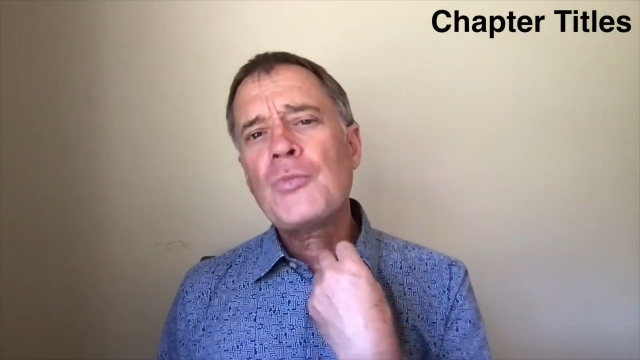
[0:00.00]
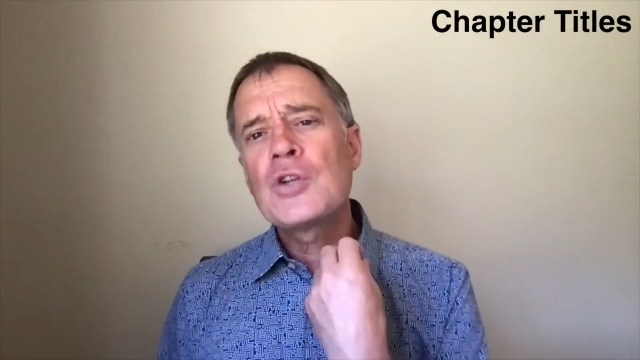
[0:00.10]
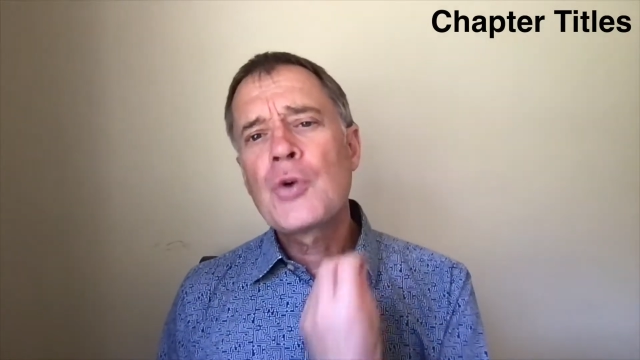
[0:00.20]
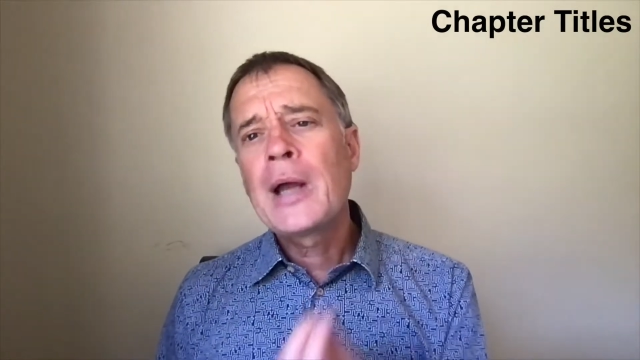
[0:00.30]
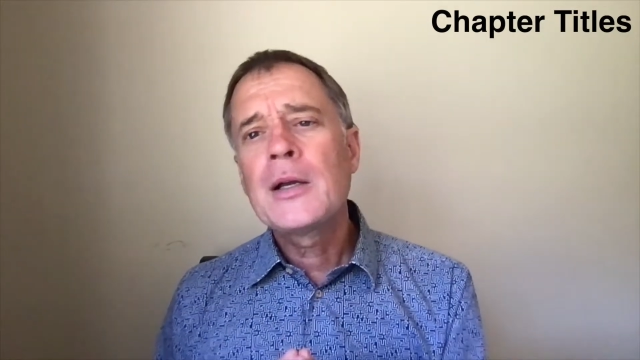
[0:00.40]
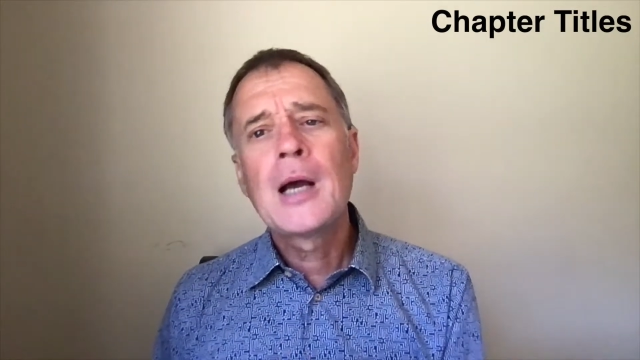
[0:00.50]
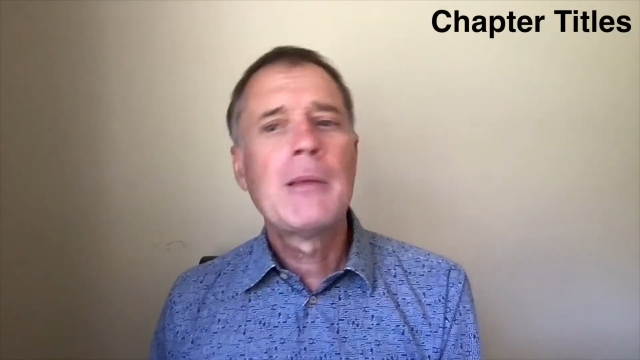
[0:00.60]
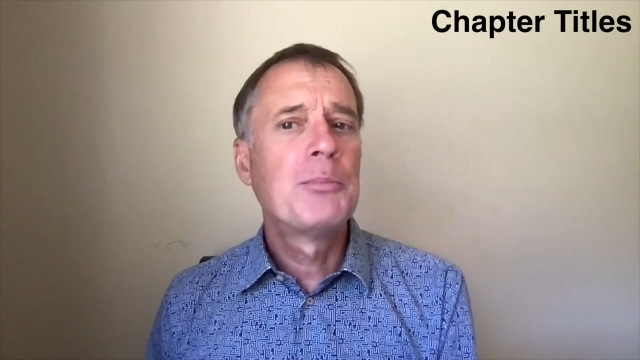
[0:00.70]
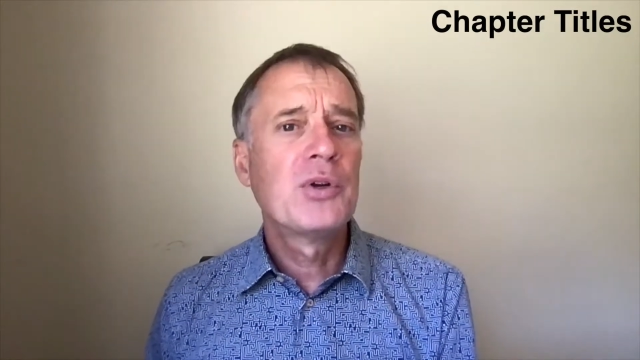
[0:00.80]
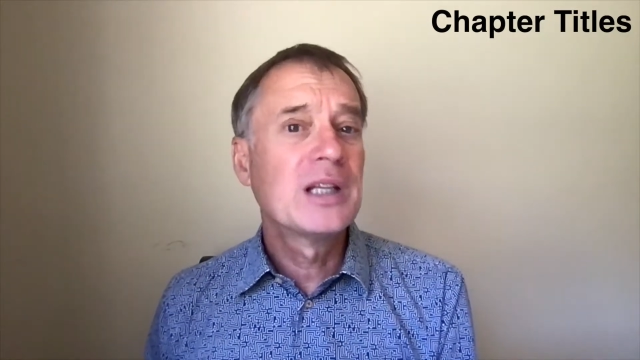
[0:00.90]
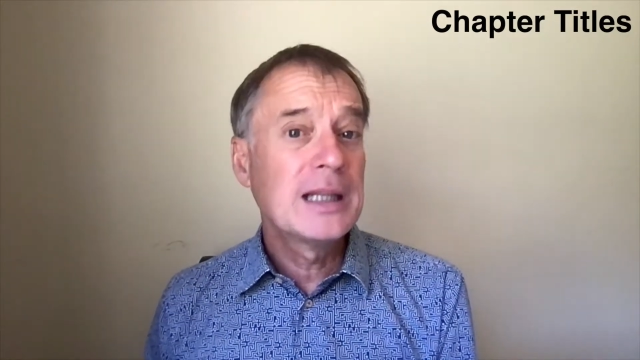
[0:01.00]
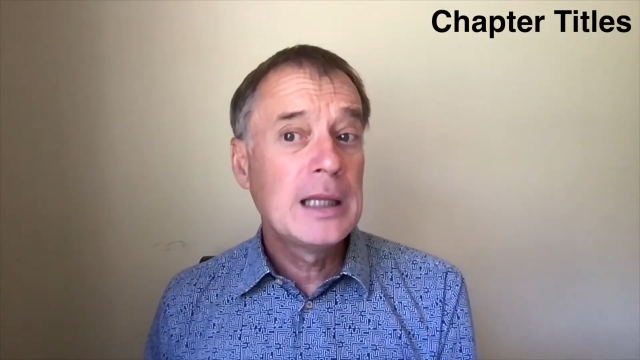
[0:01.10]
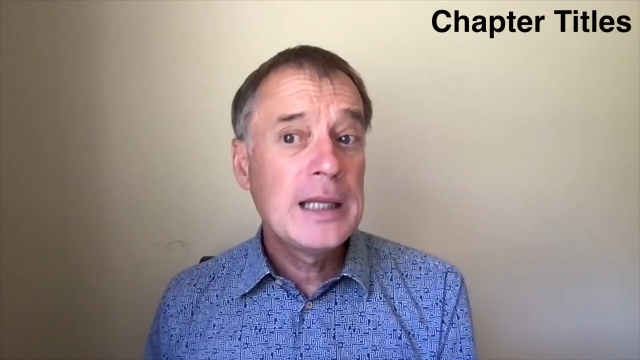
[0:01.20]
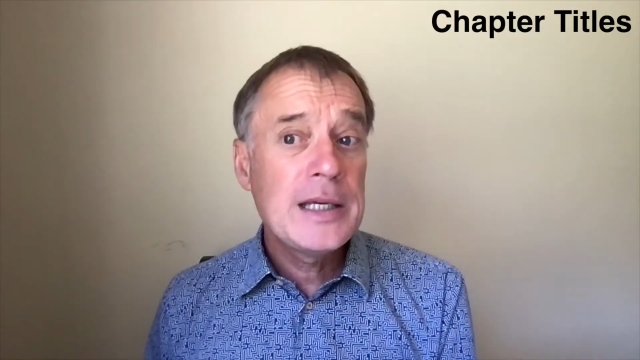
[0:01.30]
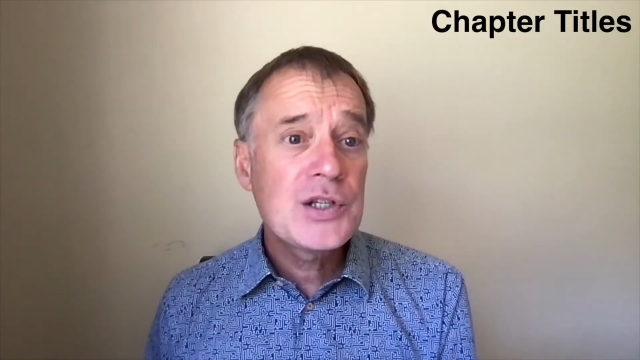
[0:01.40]
Try to come up with at
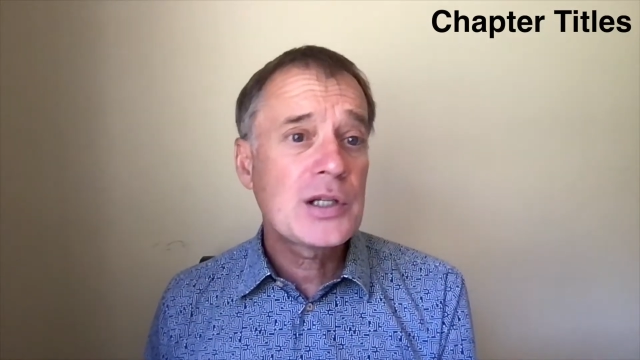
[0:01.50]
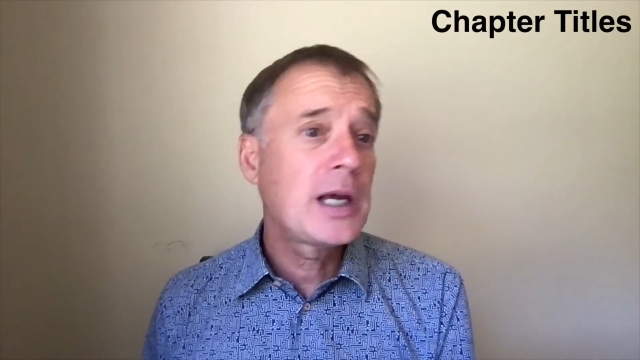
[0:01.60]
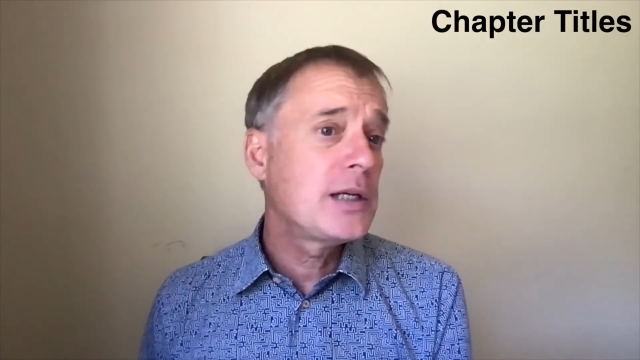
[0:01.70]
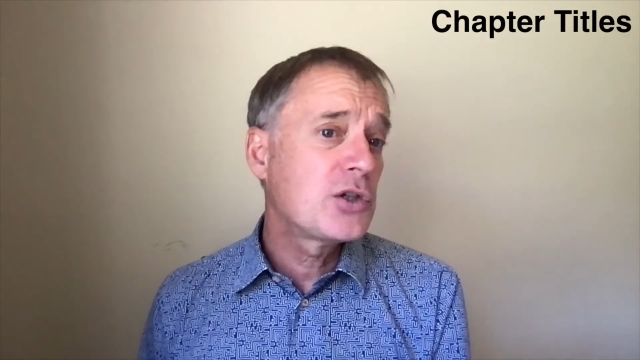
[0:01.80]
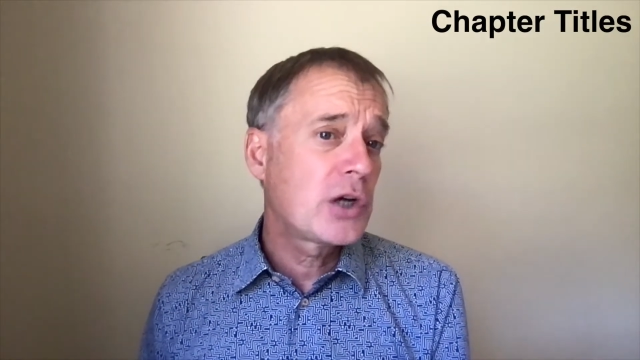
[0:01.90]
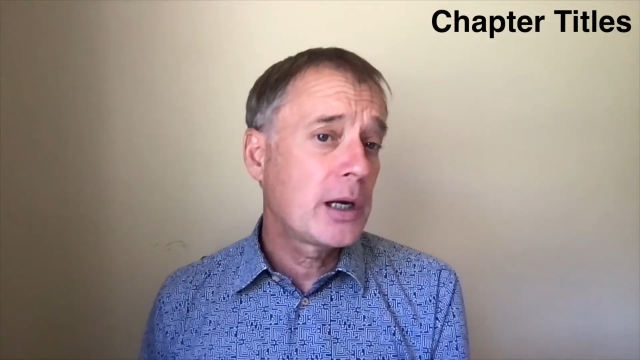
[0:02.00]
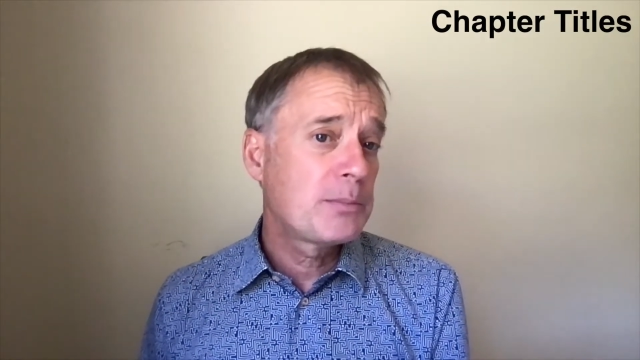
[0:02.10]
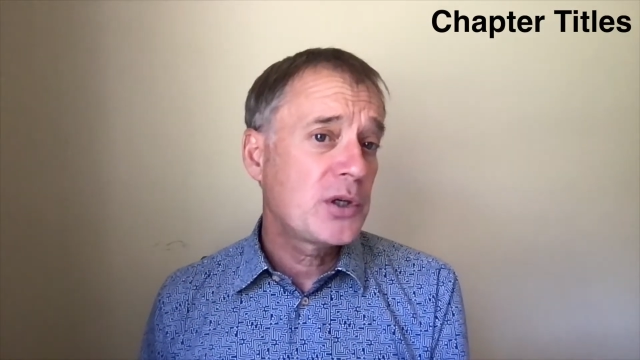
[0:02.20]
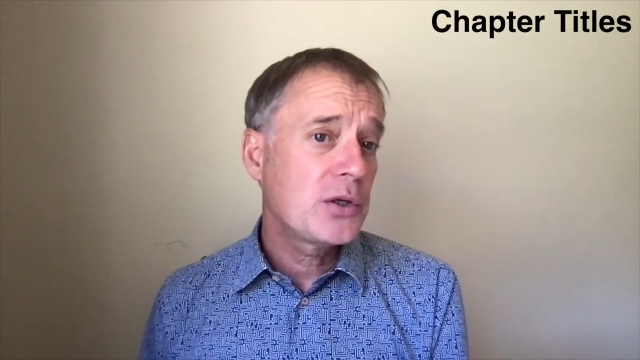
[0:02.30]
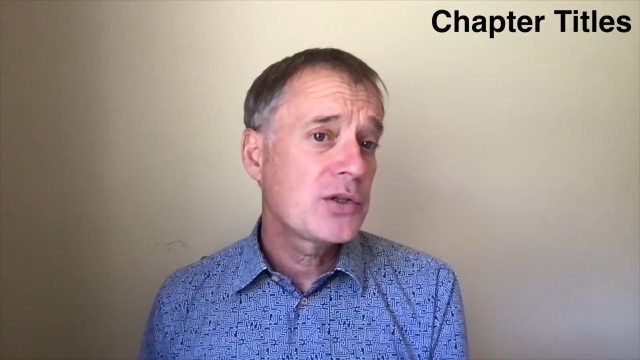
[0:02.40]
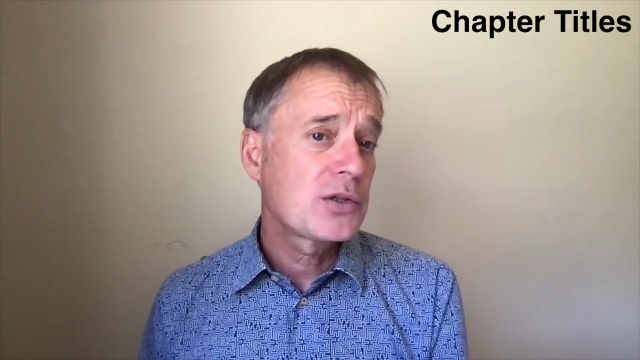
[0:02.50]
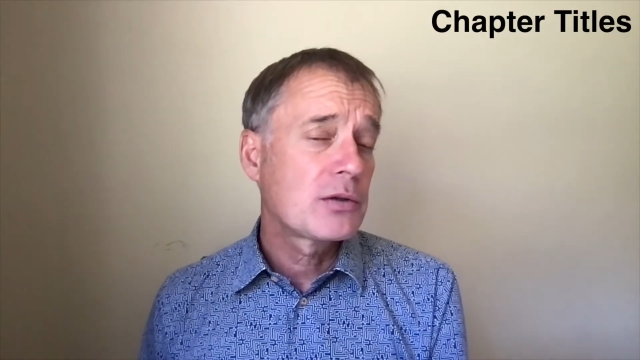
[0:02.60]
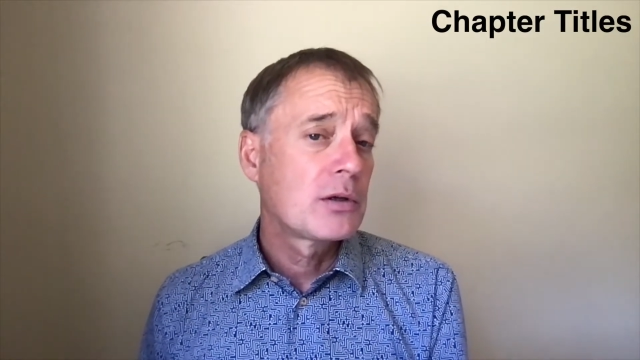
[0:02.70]
least eight chapters.